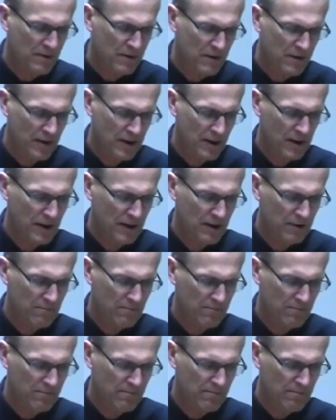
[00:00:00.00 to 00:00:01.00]
Uh,
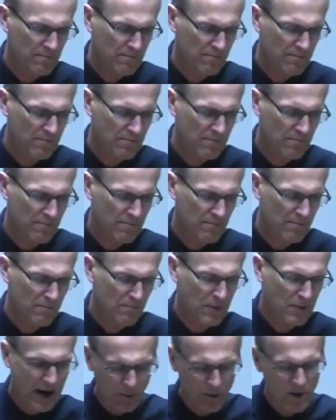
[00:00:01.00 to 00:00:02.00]

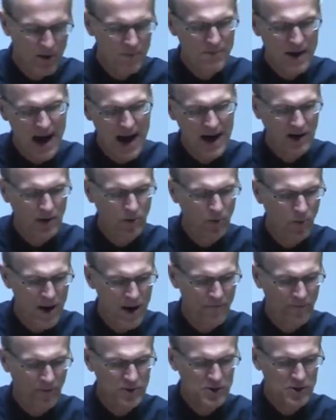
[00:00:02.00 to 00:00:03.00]
but I went back and
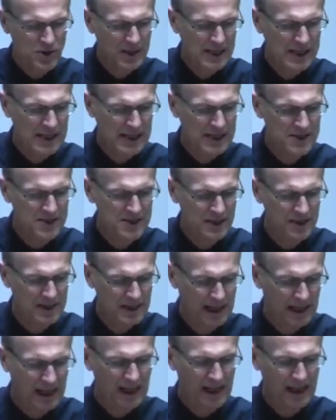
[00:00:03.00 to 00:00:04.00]
referenced again
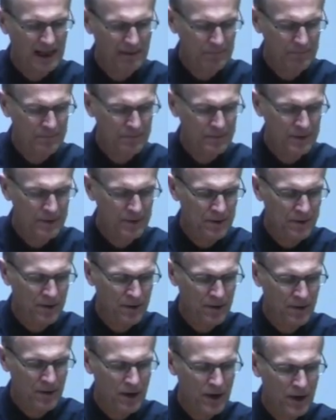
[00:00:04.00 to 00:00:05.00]
today.
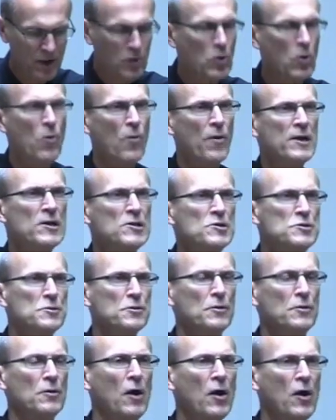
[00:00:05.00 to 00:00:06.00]
According
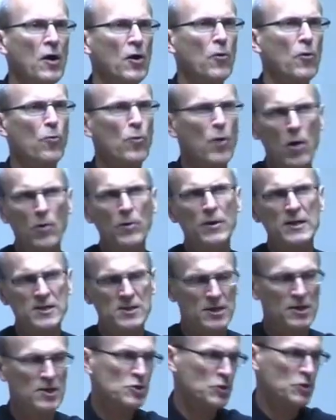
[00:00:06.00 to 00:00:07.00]
to
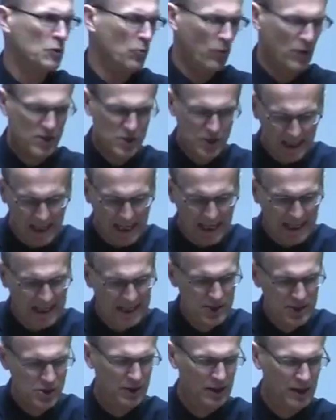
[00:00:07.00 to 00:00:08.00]
Herodotus, who was an
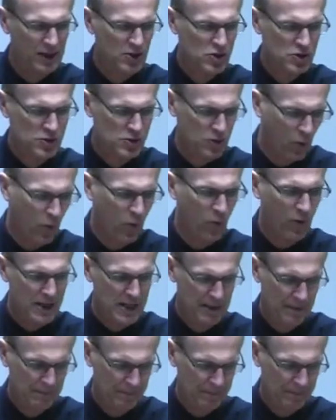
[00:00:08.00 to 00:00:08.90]
ancient historian,